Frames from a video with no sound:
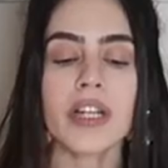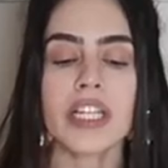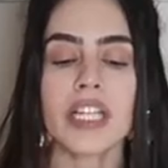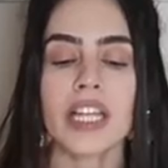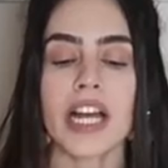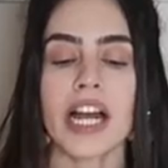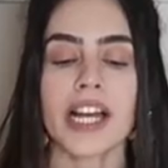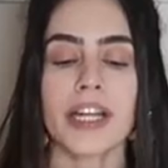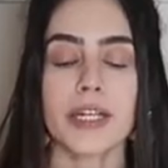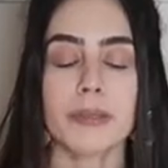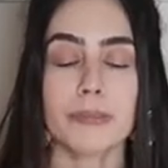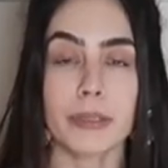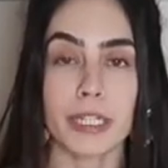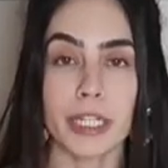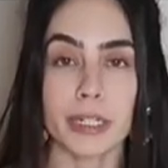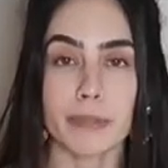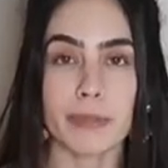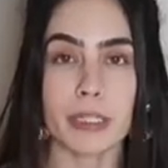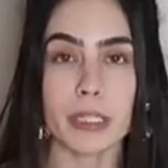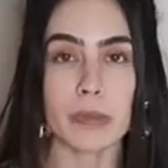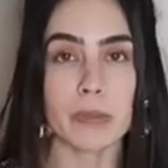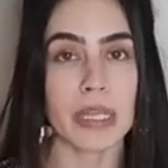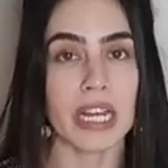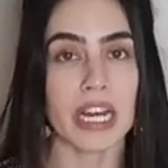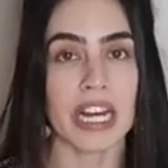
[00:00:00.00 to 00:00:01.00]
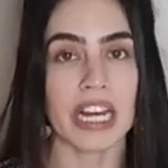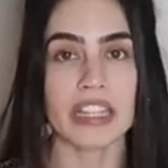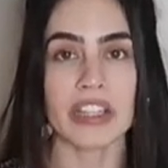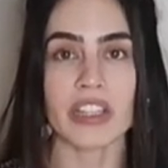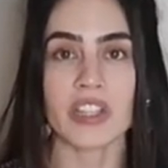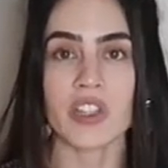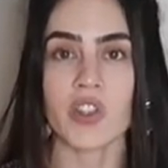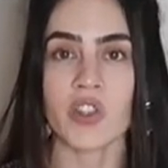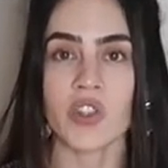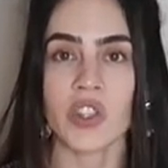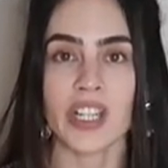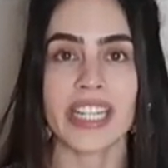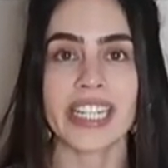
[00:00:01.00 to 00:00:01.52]
entire purpose behind the
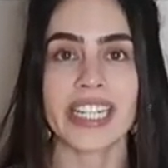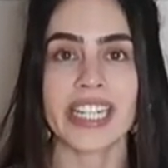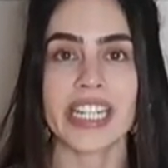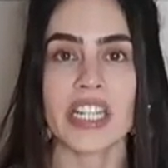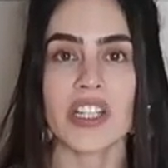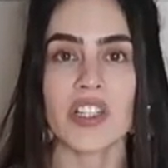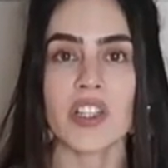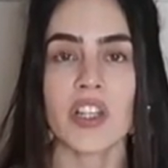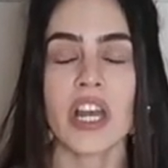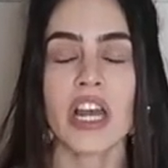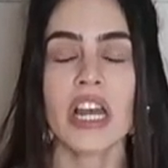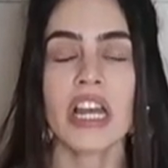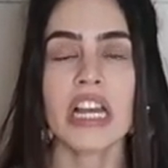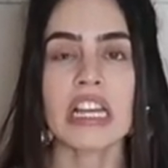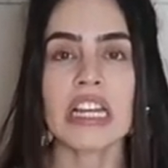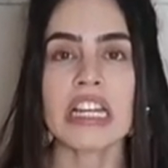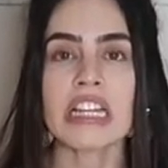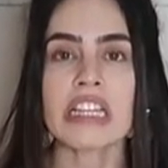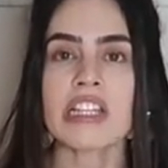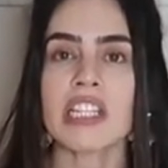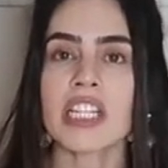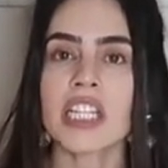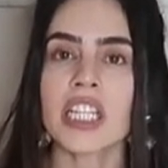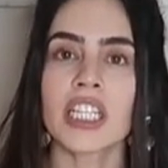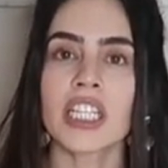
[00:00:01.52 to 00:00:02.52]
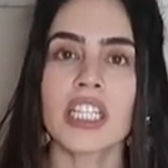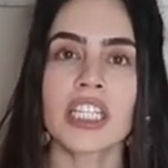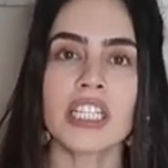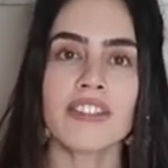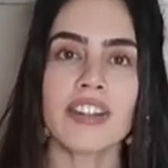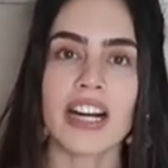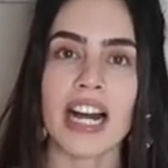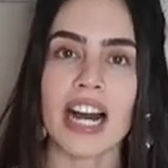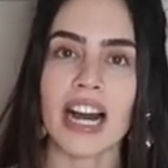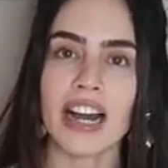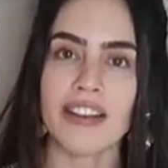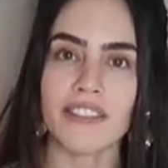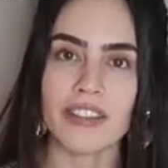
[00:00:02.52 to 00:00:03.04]
series is to live
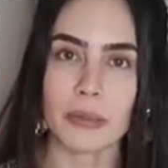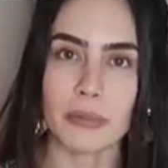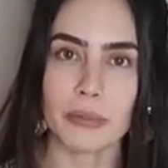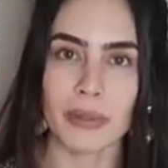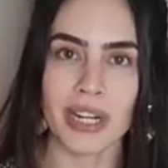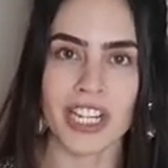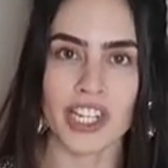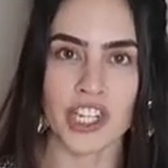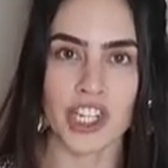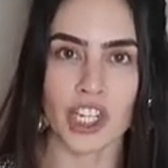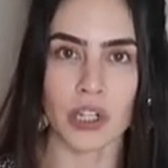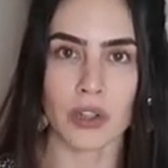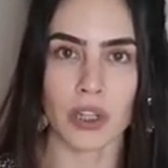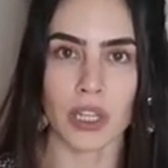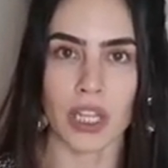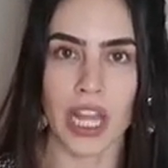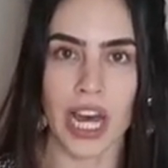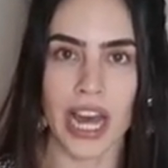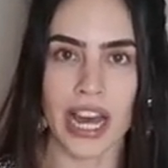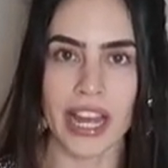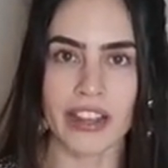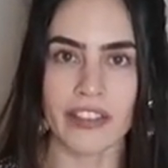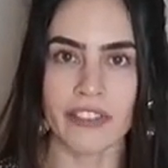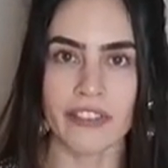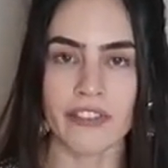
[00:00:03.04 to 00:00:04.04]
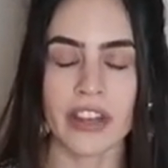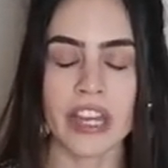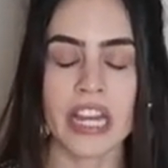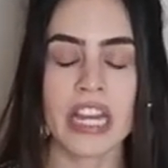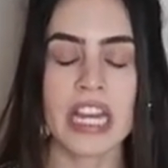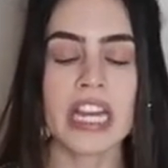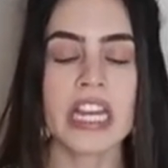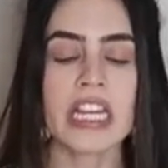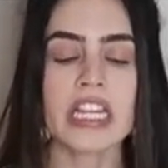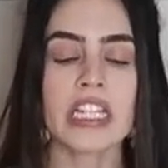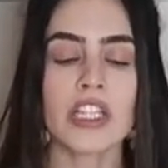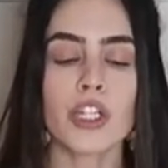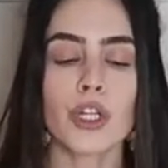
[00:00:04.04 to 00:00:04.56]
a high vibrational life
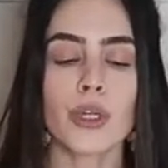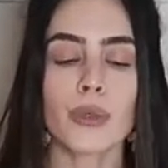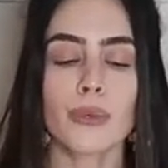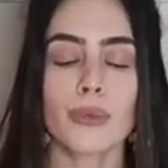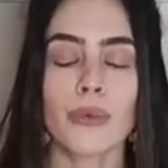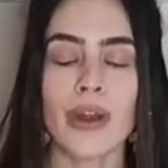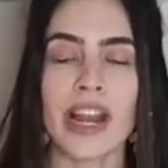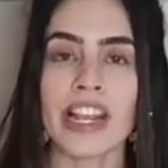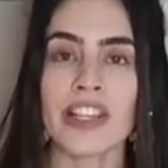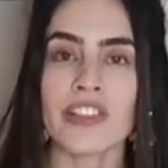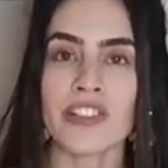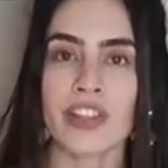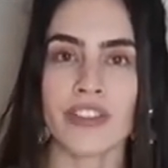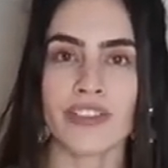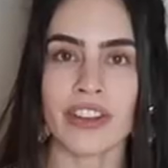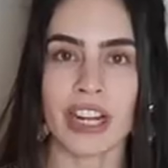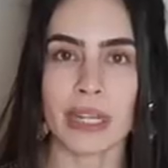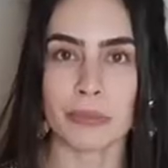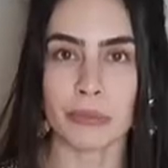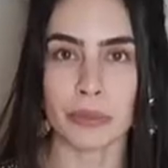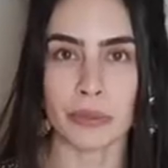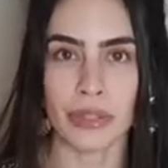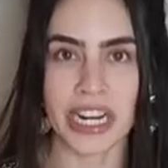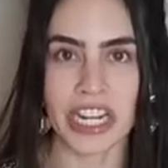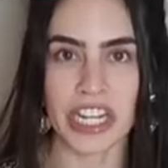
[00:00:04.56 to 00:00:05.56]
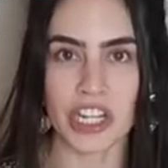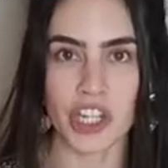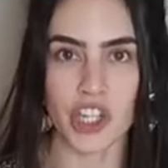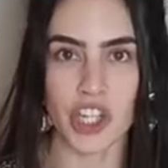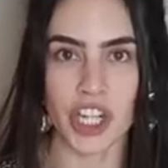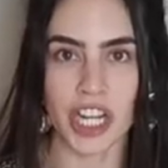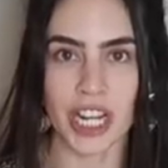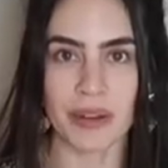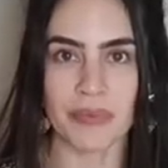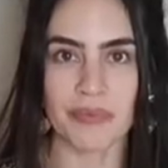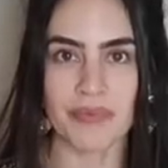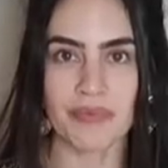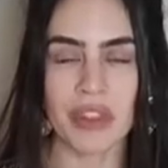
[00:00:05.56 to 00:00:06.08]
to raise our
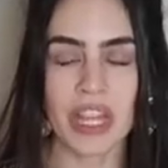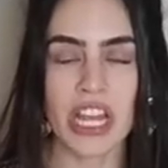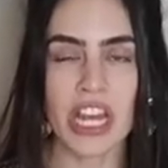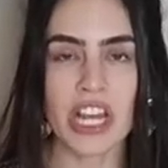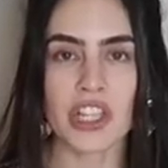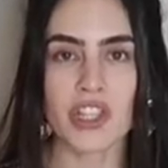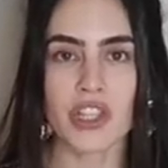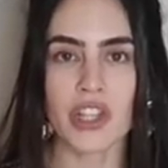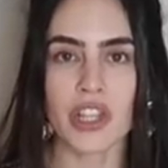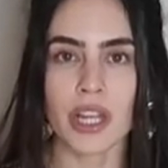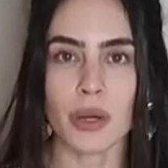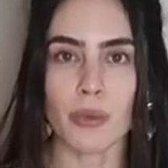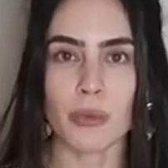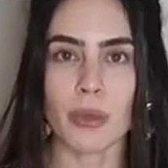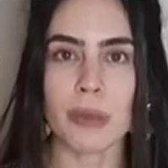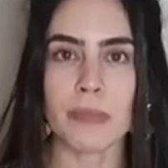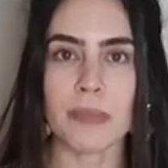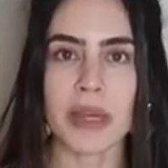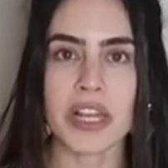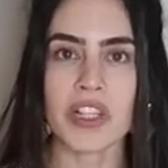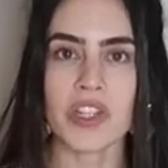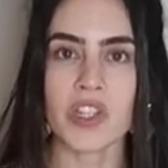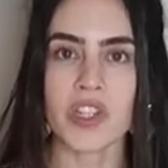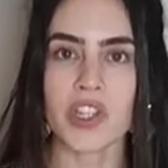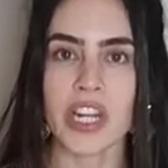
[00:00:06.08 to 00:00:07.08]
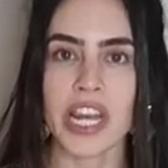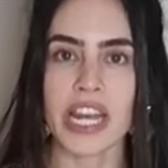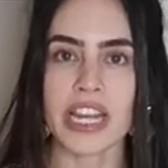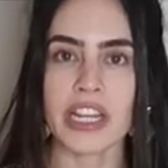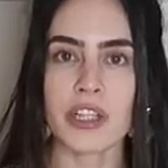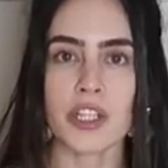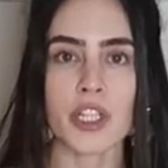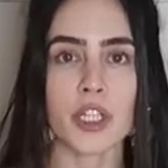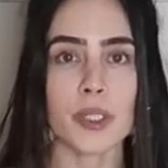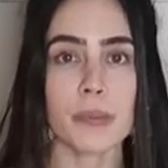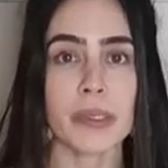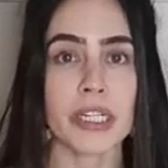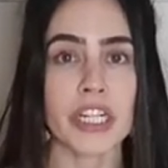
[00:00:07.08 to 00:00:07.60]
vibration so that we may stay
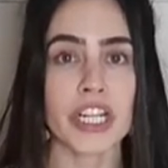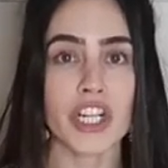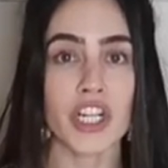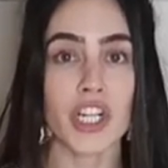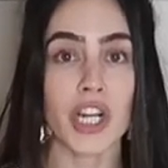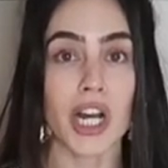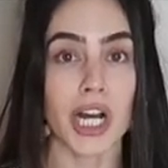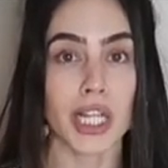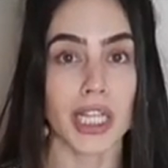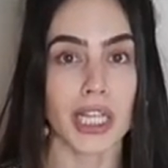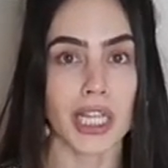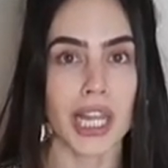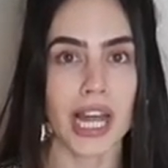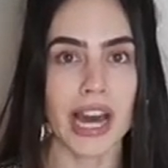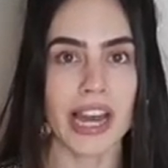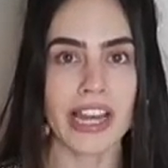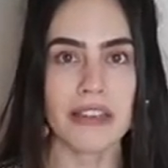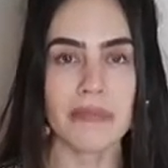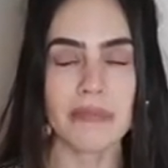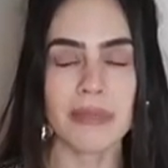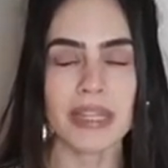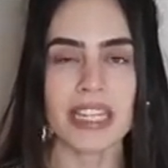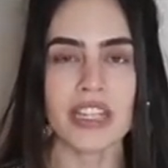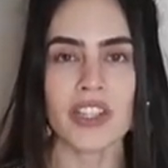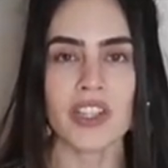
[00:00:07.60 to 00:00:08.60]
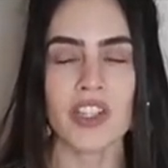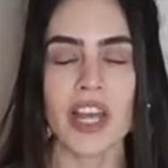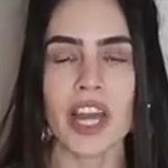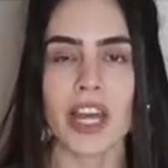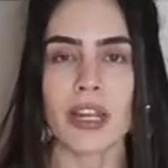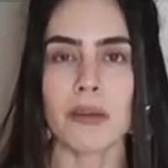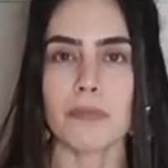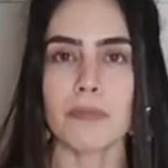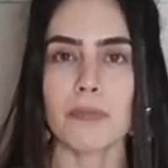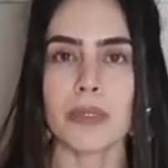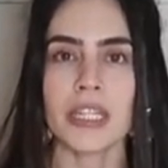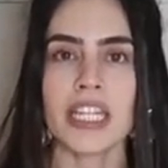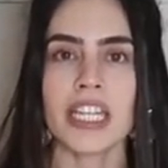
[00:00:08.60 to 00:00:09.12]
in spiritual alignment
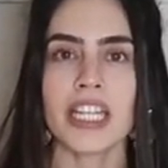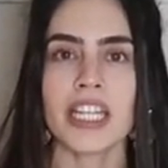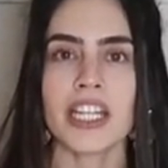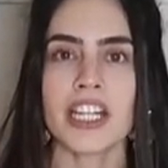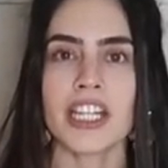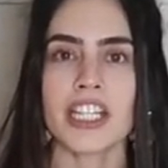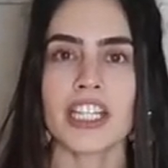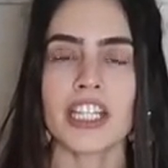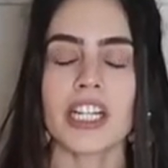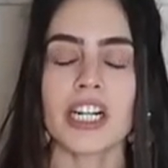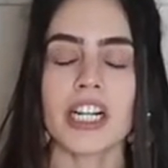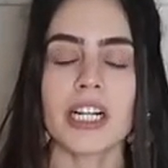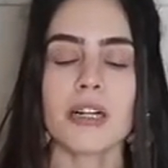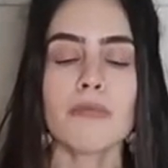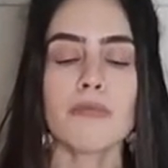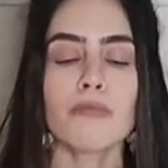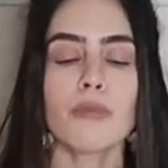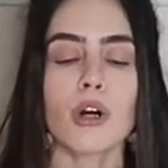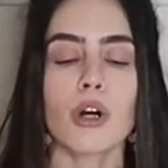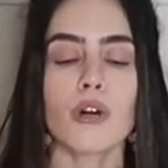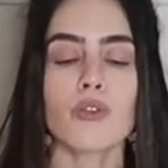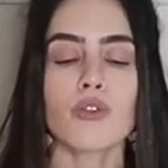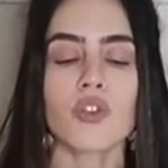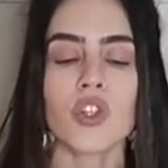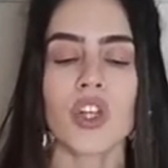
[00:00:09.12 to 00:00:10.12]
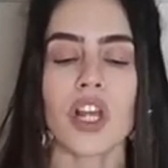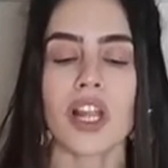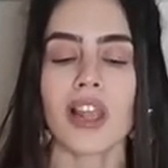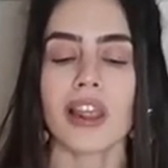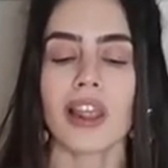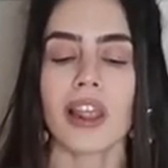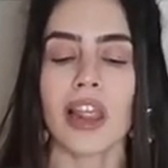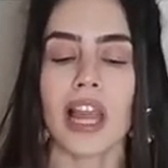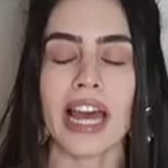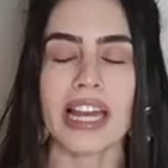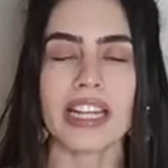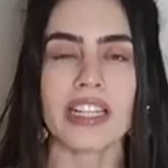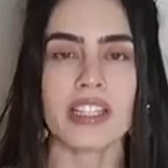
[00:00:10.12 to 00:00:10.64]
and be in our utmost
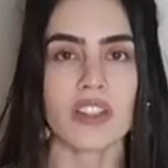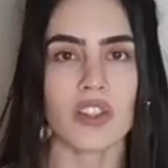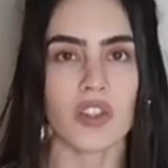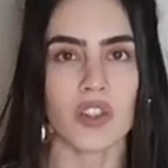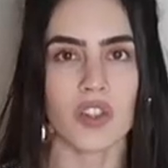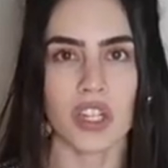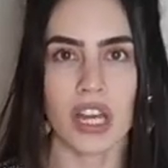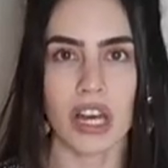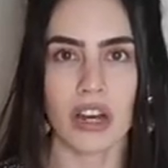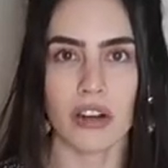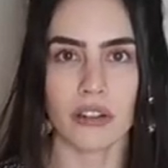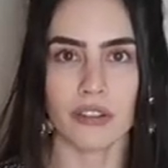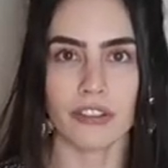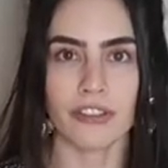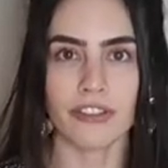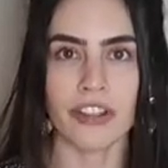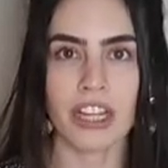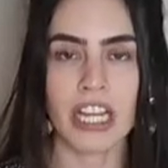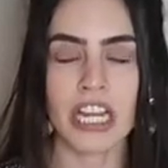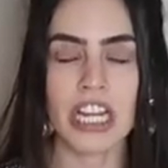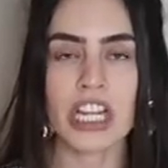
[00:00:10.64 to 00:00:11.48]
light self,